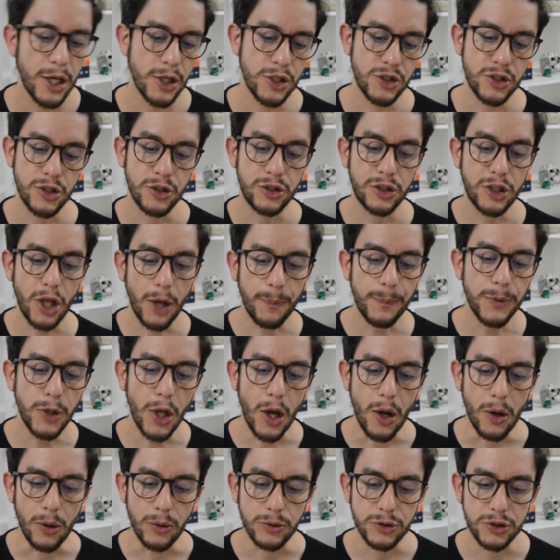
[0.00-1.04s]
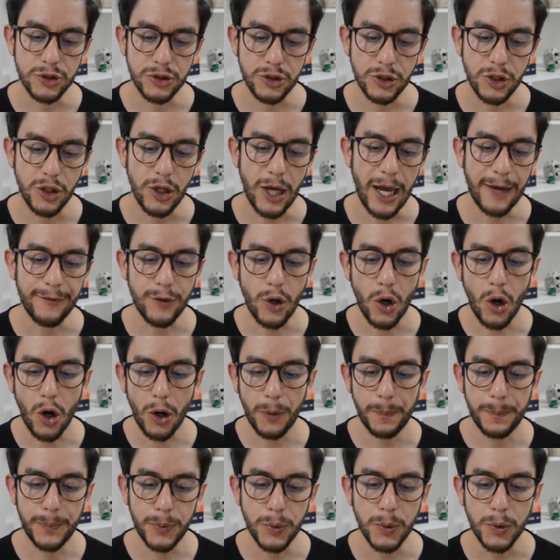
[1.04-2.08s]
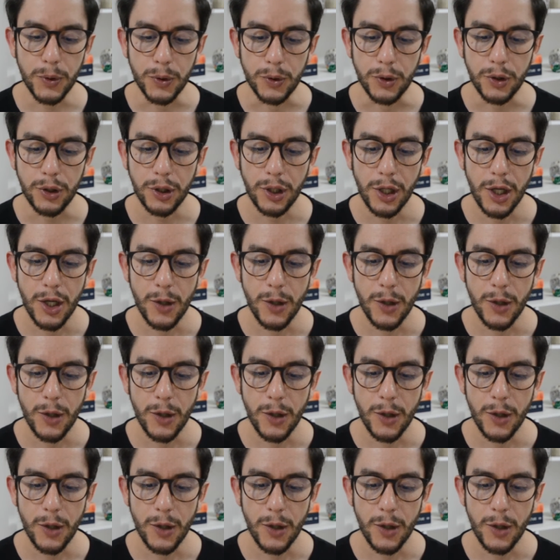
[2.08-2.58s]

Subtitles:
So top notes, you have OrPur,